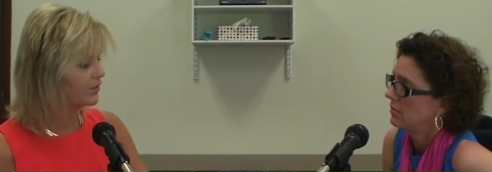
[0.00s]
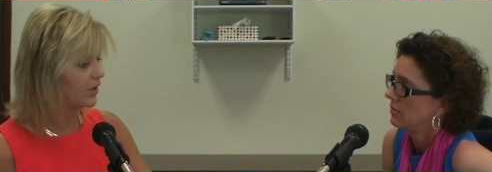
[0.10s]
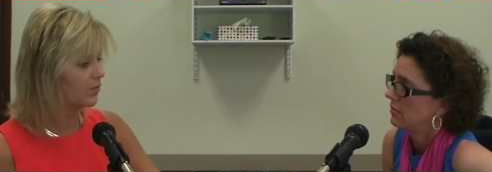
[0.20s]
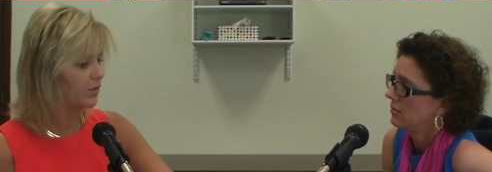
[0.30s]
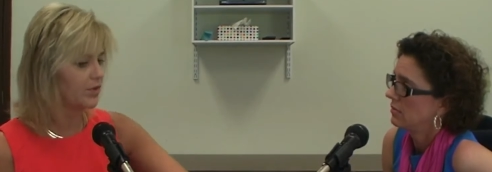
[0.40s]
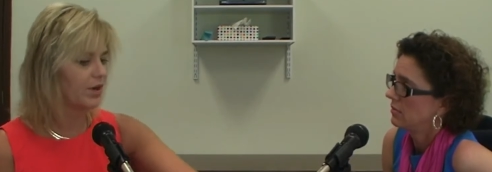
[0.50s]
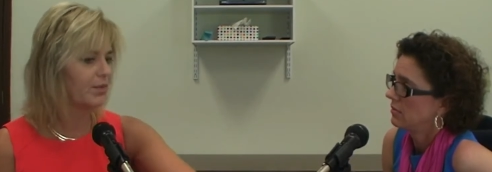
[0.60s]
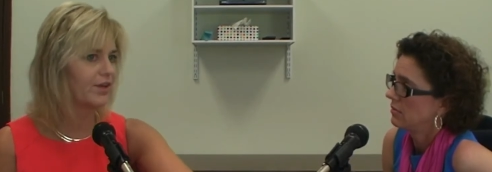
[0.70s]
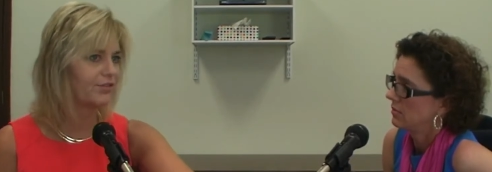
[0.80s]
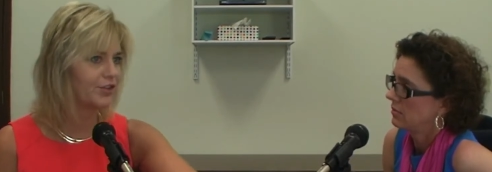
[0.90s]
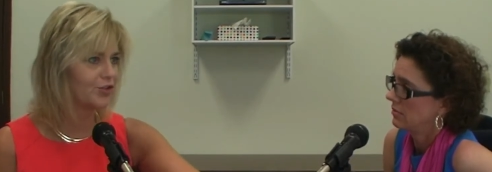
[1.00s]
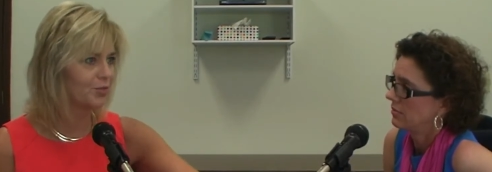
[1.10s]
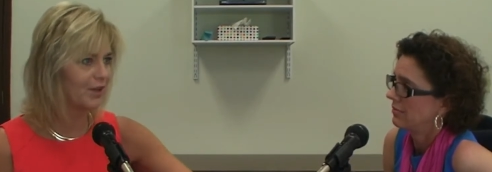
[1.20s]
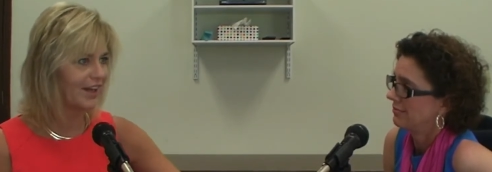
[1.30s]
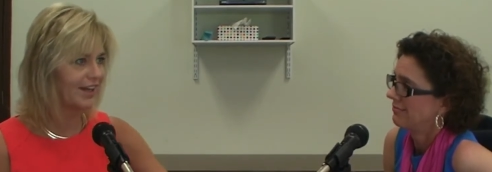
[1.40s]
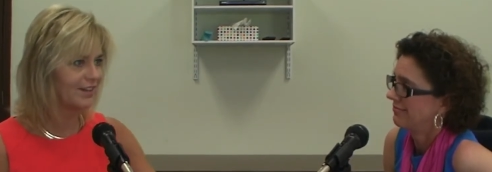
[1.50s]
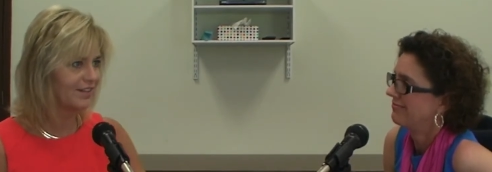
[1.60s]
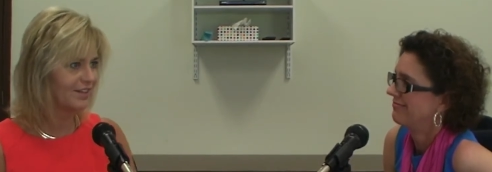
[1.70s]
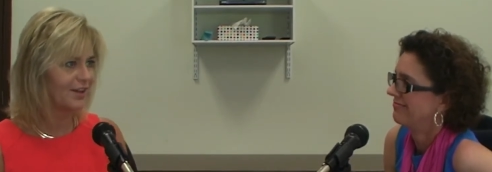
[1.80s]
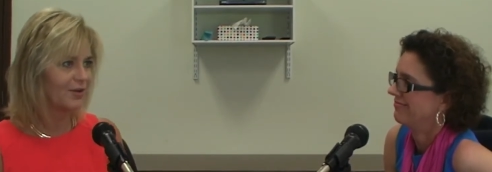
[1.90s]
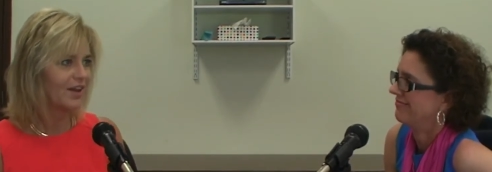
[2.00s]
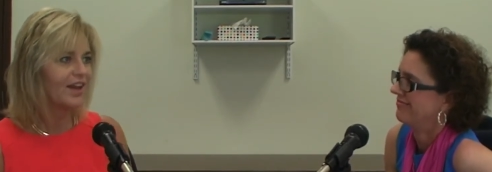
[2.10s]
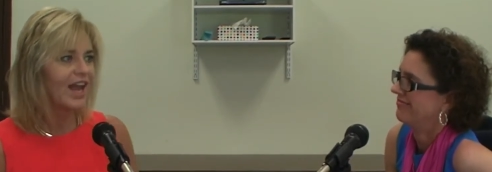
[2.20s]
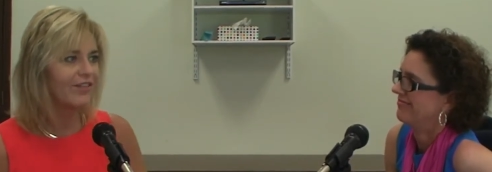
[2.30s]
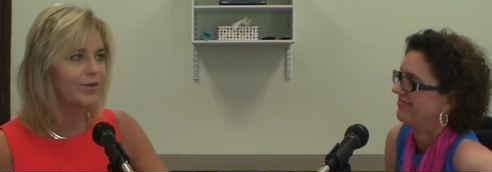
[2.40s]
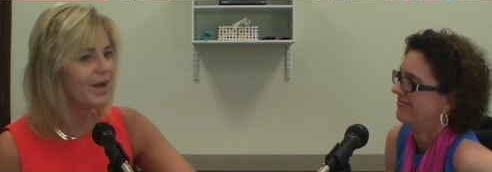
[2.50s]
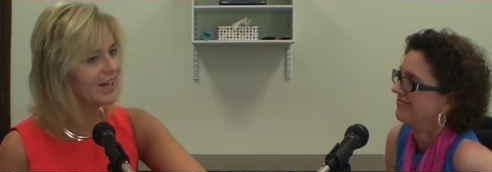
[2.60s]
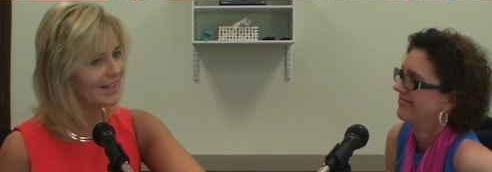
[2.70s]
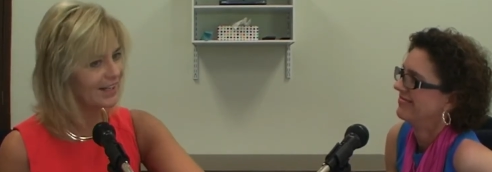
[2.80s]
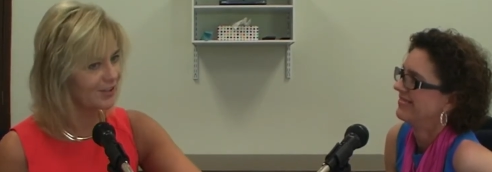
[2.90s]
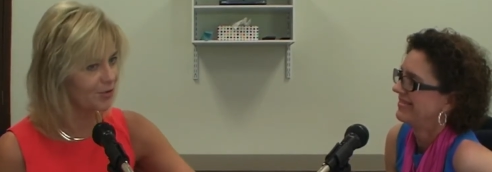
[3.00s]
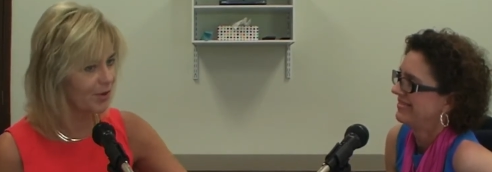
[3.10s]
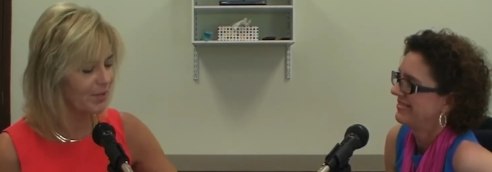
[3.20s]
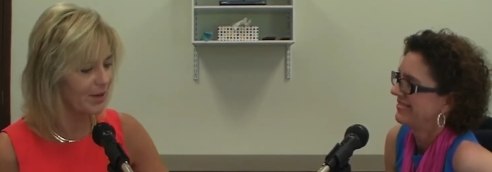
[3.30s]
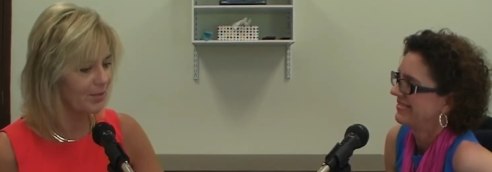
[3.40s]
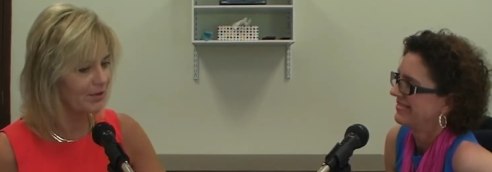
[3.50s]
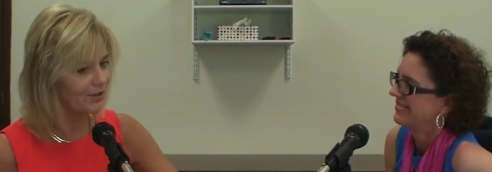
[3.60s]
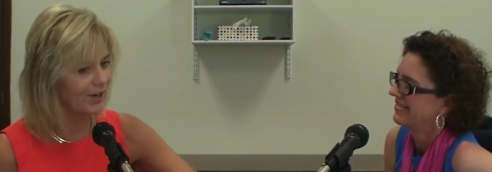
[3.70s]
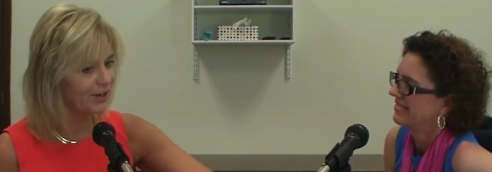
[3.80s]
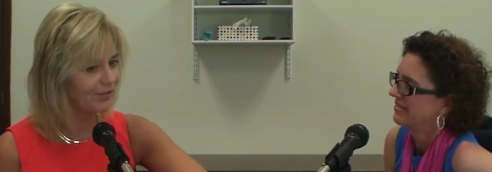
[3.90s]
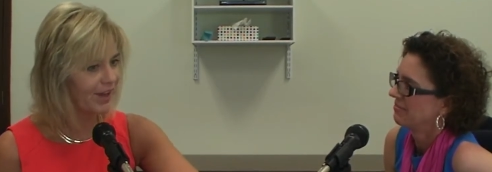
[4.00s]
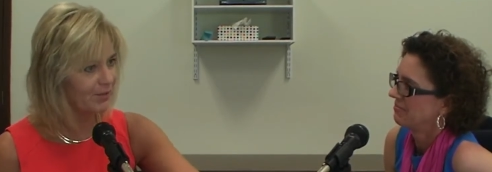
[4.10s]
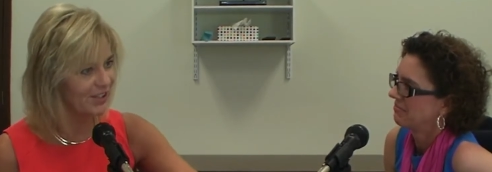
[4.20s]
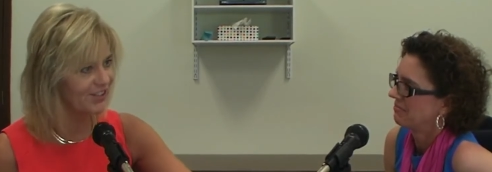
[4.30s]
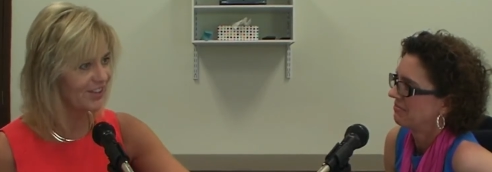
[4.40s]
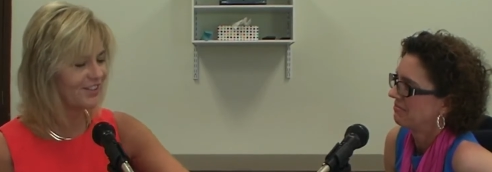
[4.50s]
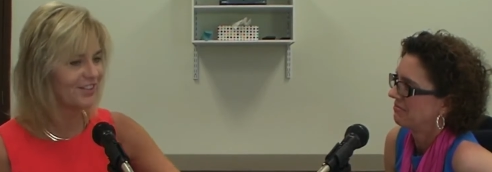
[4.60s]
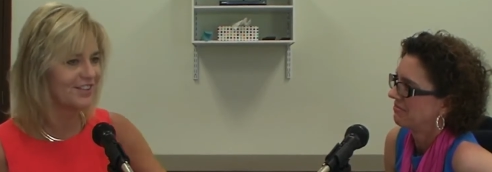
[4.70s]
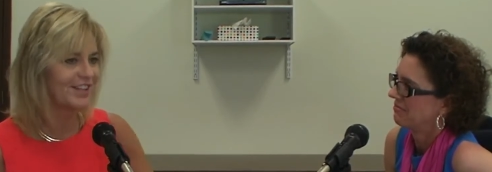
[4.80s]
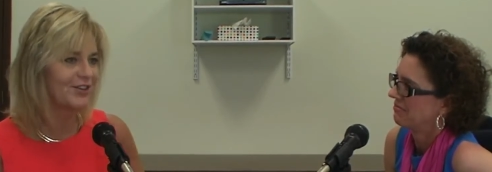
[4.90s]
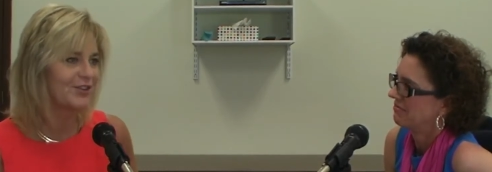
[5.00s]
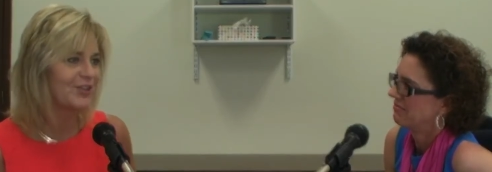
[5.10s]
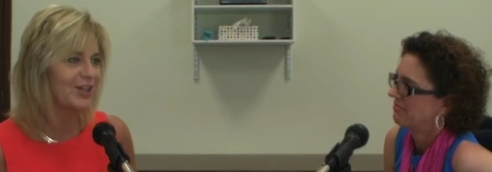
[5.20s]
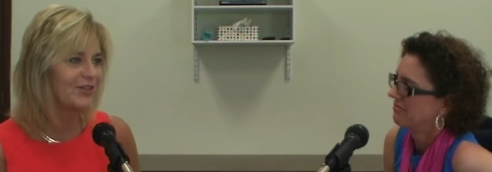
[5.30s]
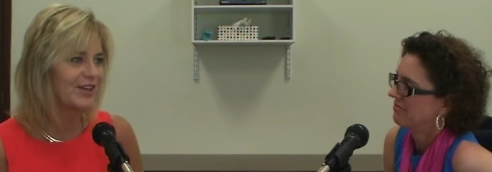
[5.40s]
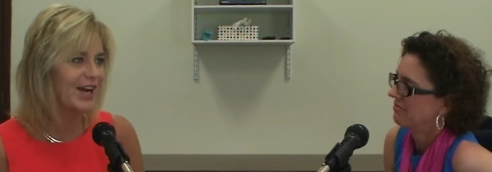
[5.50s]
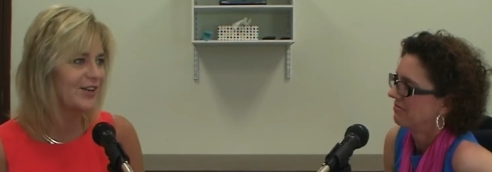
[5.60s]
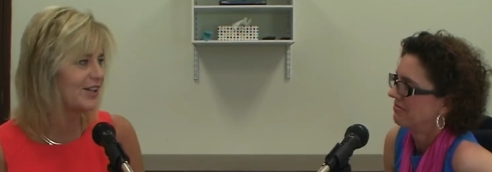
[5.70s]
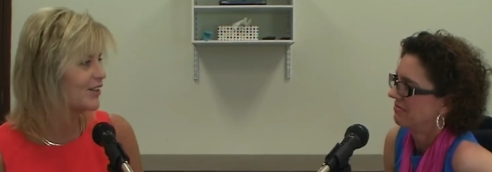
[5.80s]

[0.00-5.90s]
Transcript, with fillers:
Speaker 1: you know, we were talking about future plans. So everybody needs to remember, if you hear Family Justice Center, you know, now at